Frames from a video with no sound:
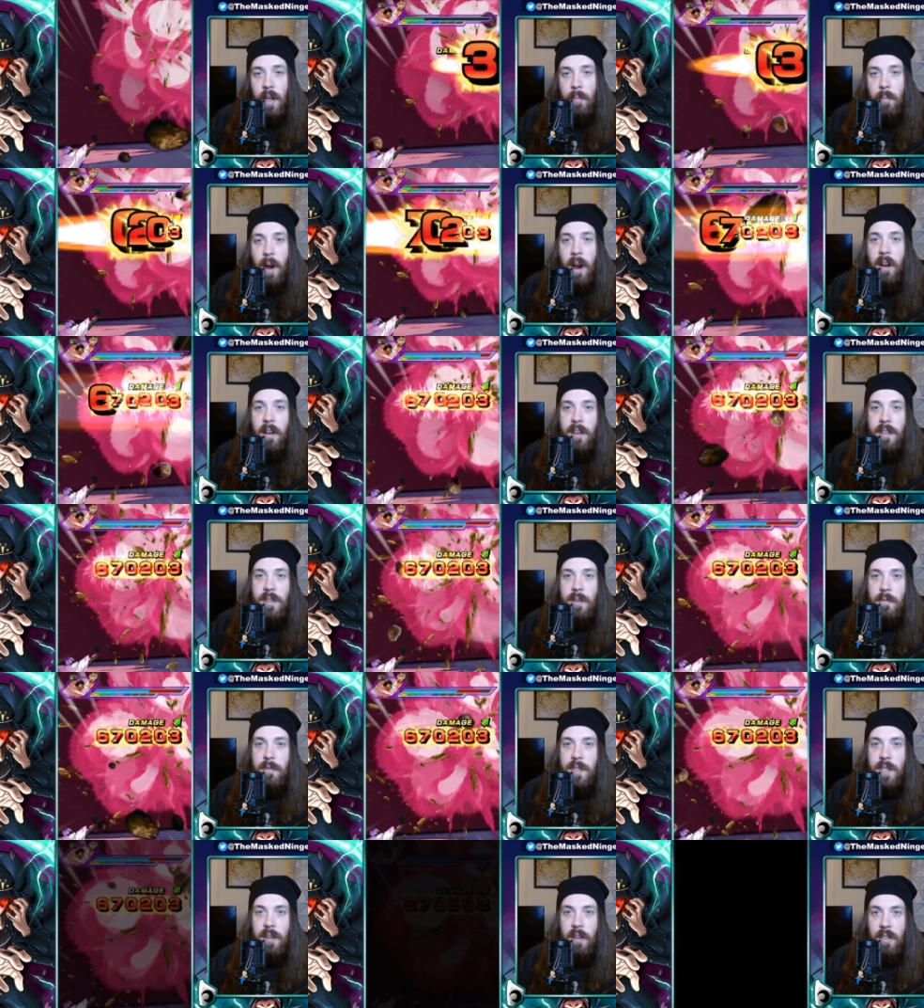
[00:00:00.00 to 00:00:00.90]
Paragus
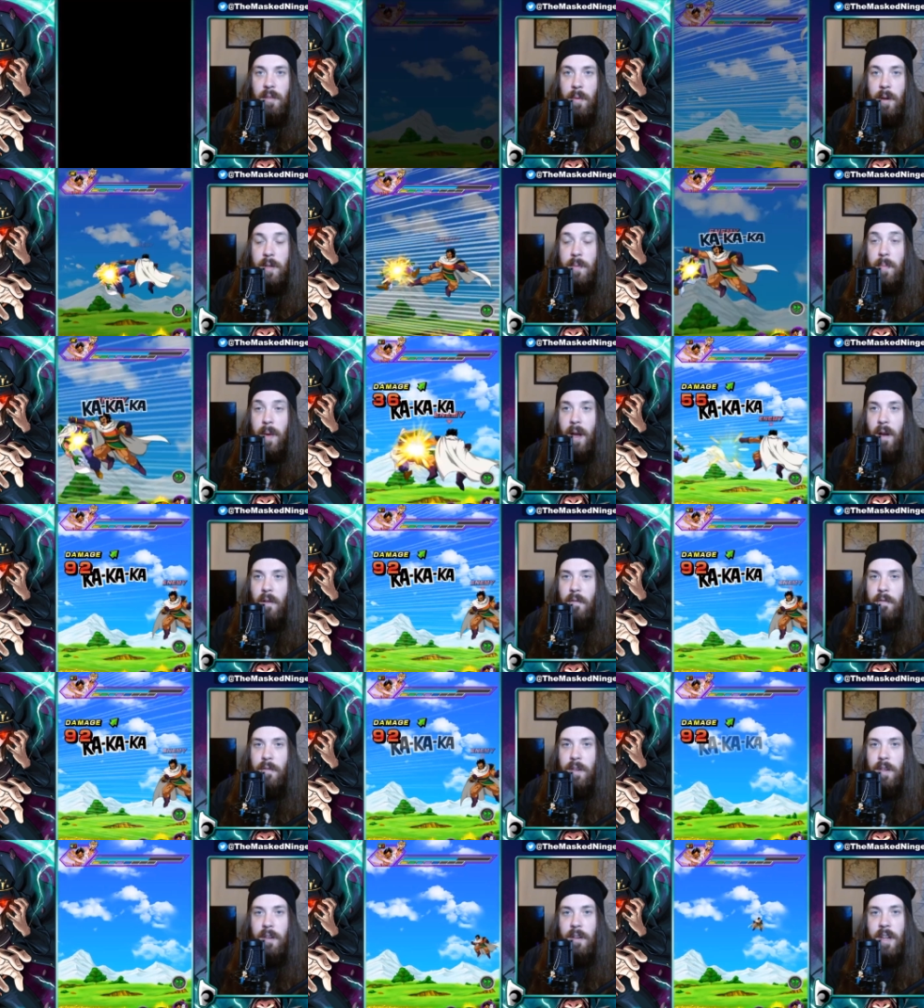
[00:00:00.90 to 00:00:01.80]
obviously not the most
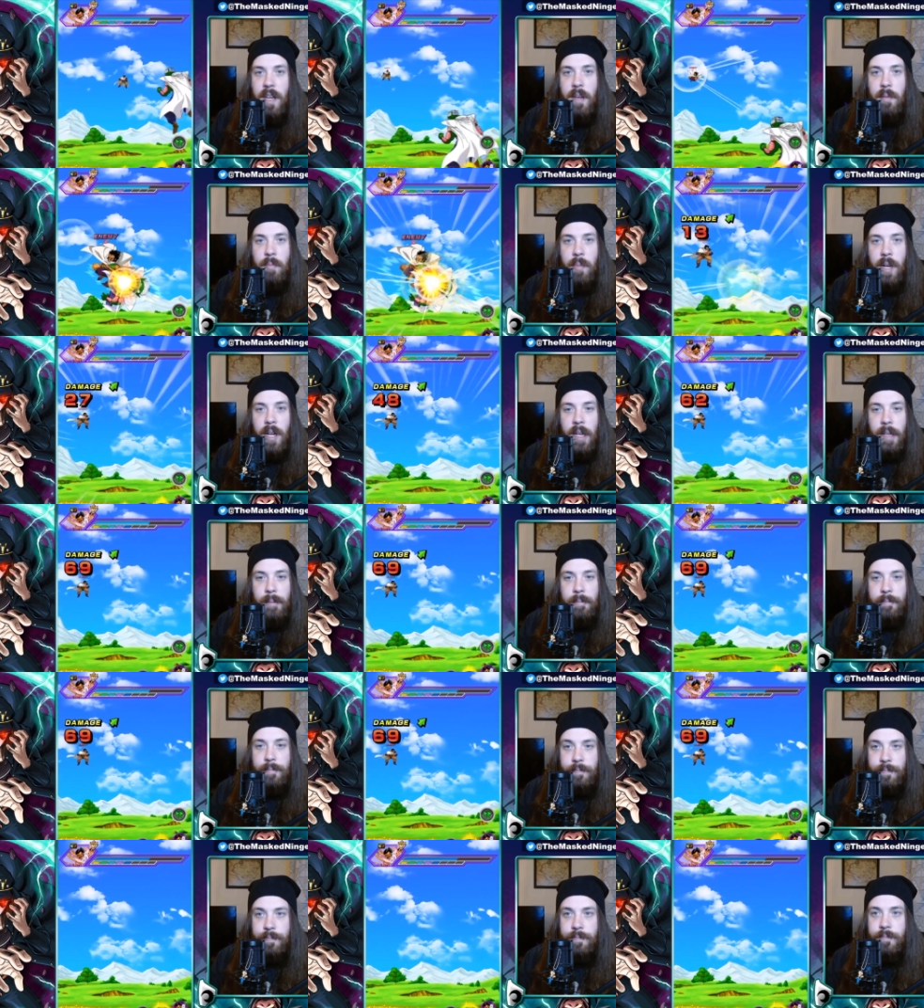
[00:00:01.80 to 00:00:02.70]
powerful unit, but
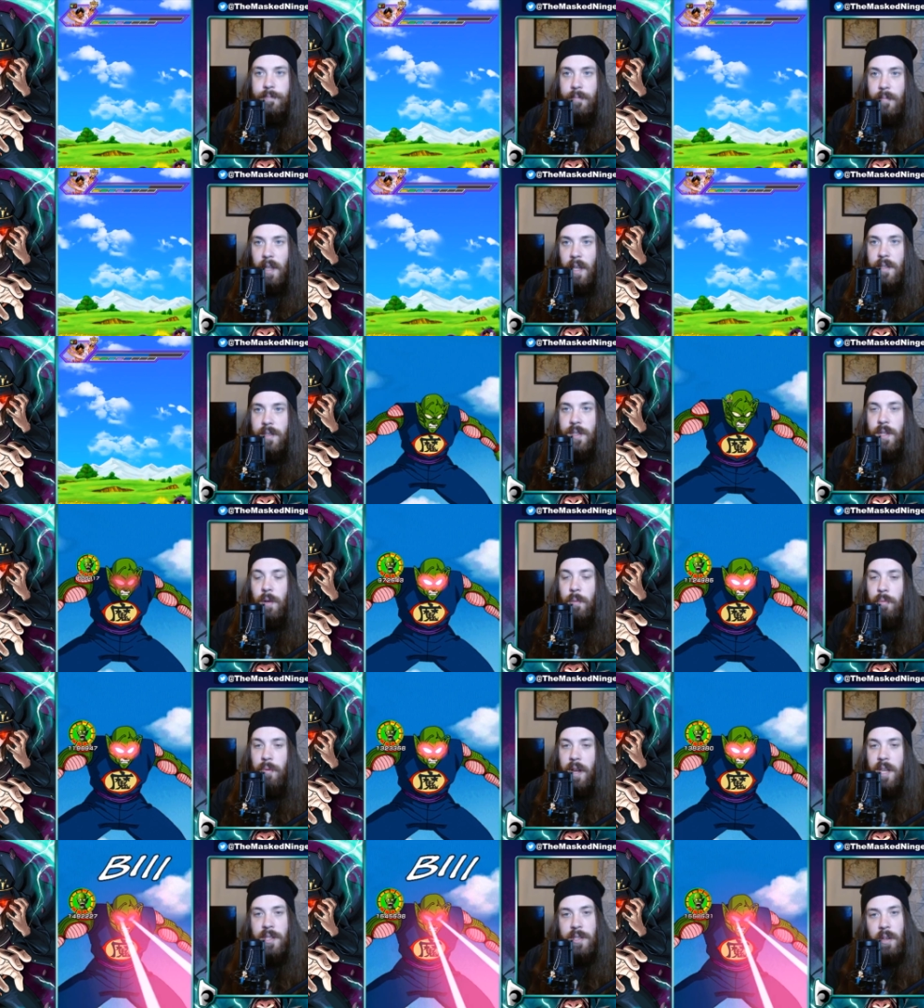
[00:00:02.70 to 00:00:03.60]
still
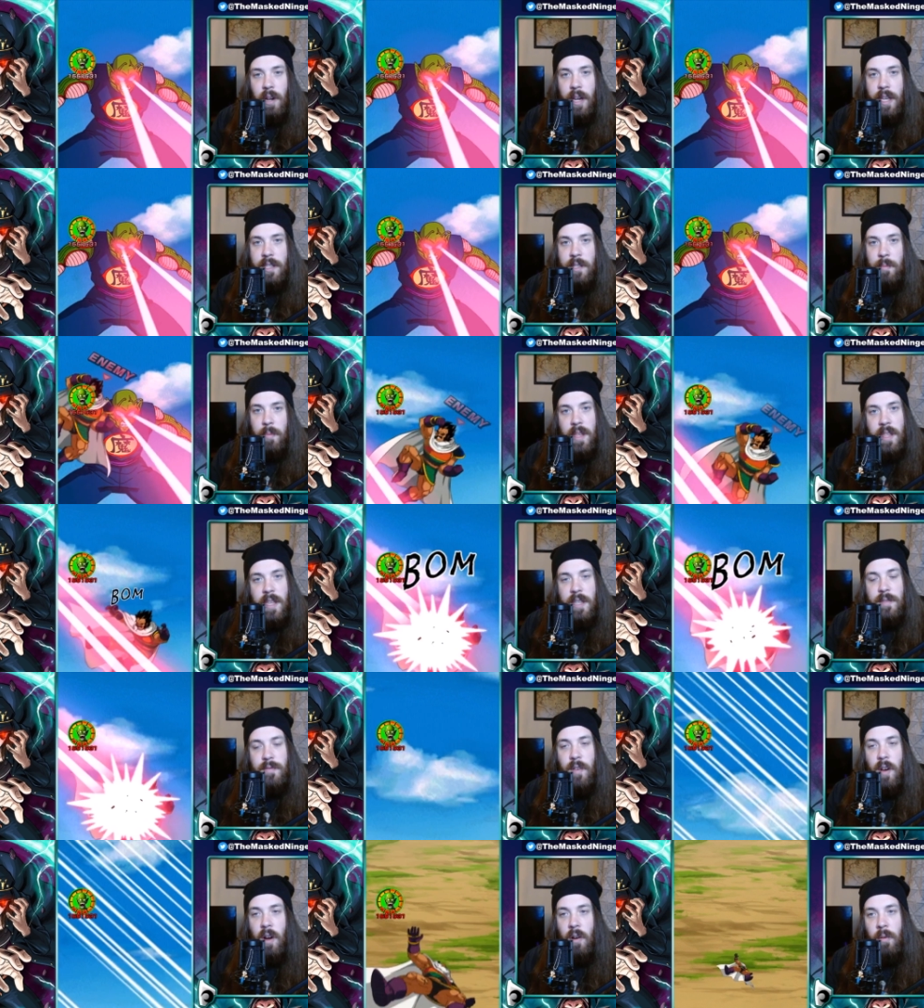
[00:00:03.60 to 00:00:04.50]
pretty solid to be this
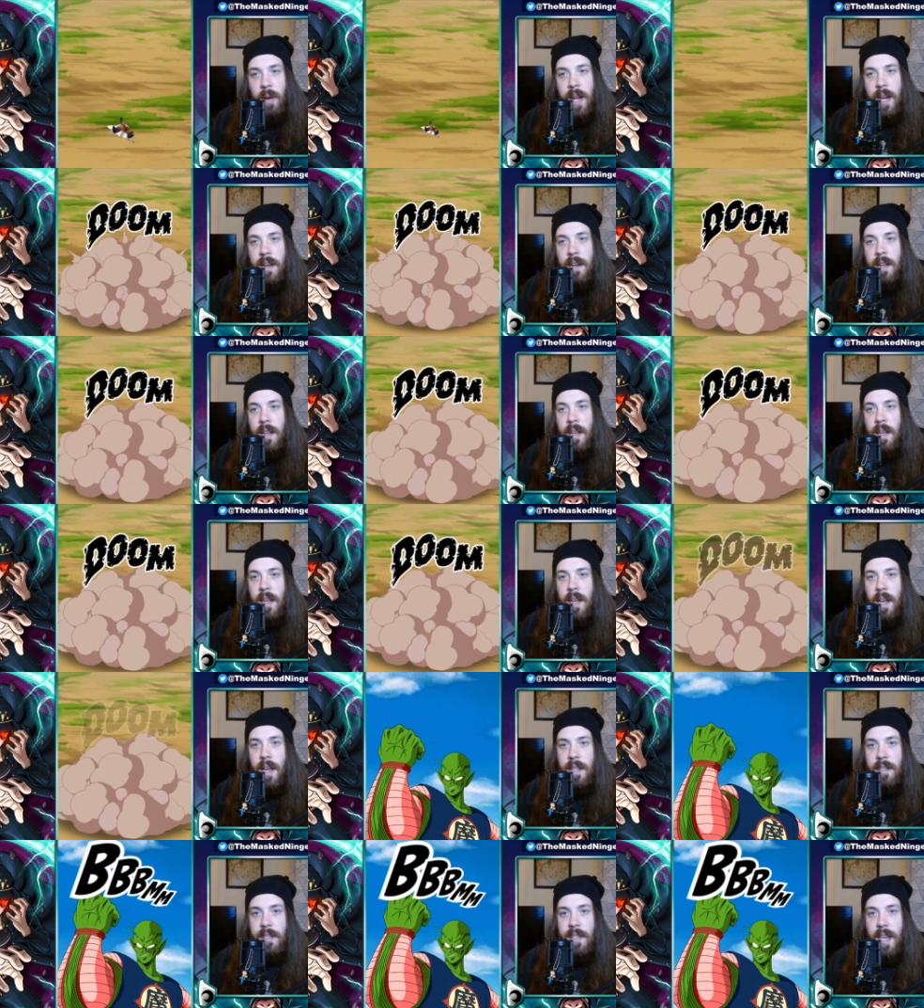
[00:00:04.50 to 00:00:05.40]
far in
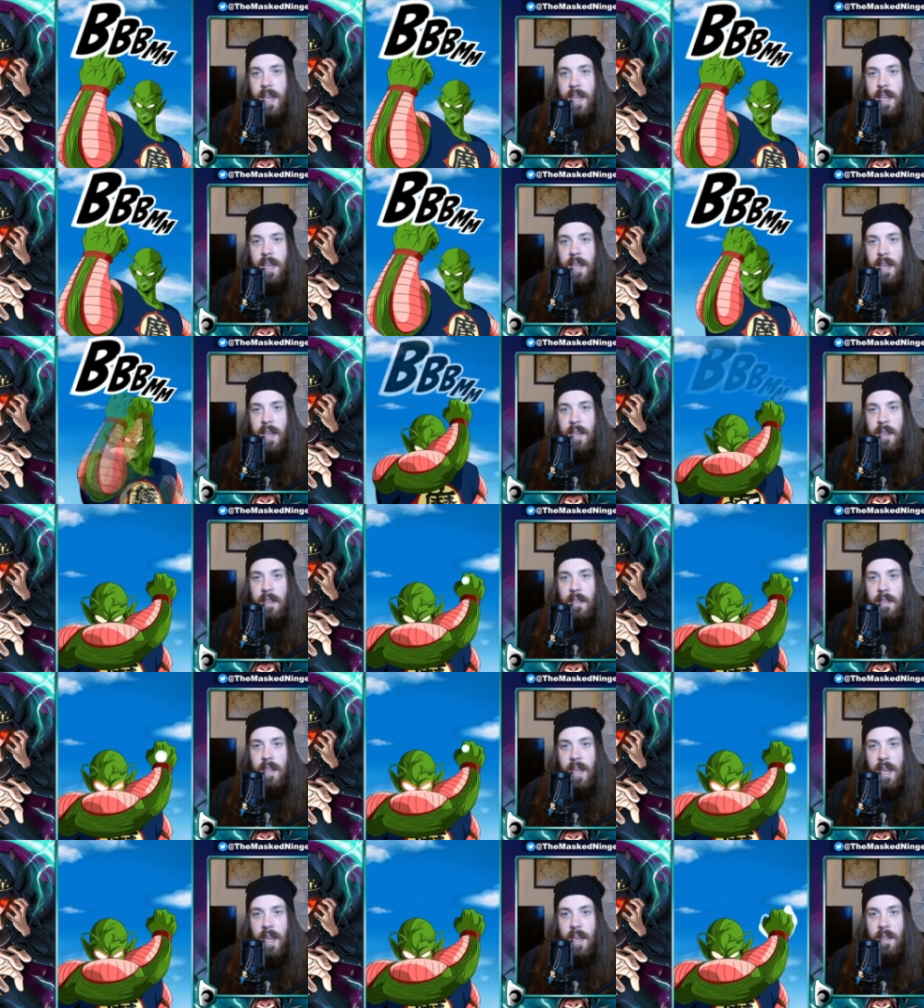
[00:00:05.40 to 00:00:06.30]
and taking
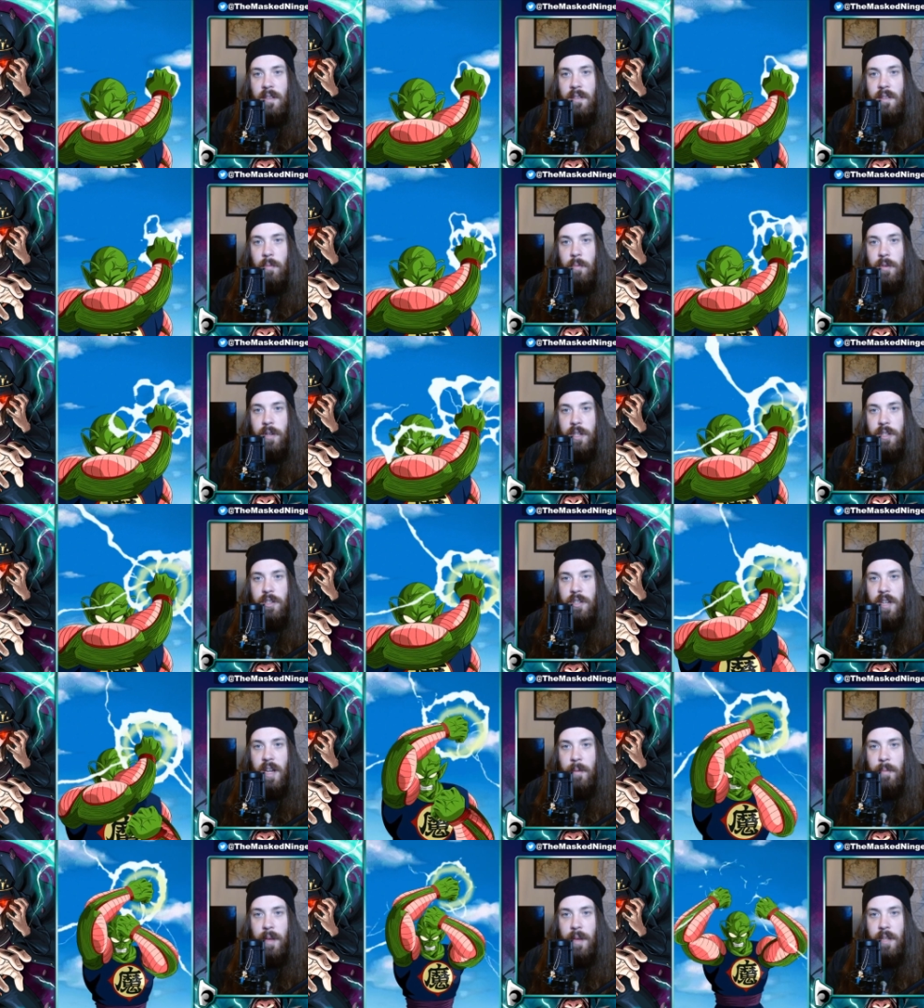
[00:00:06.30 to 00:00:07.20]
the double digit
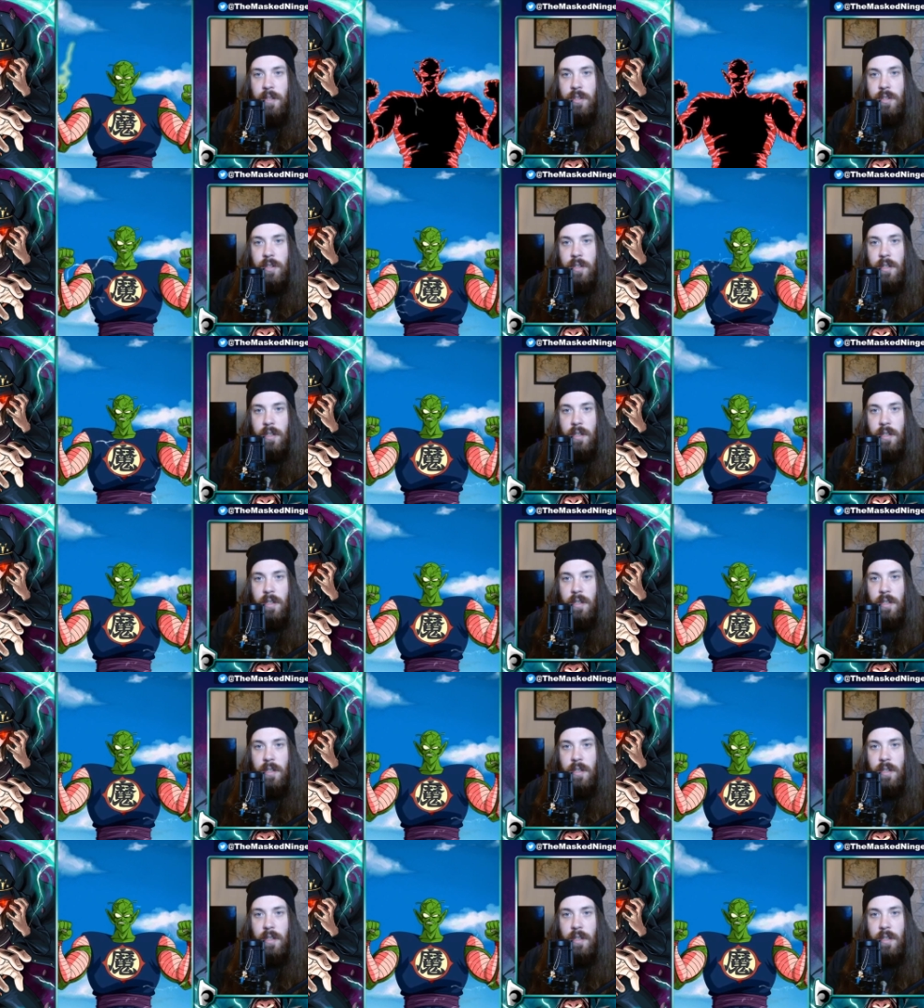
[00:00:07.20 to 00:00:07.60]
damage.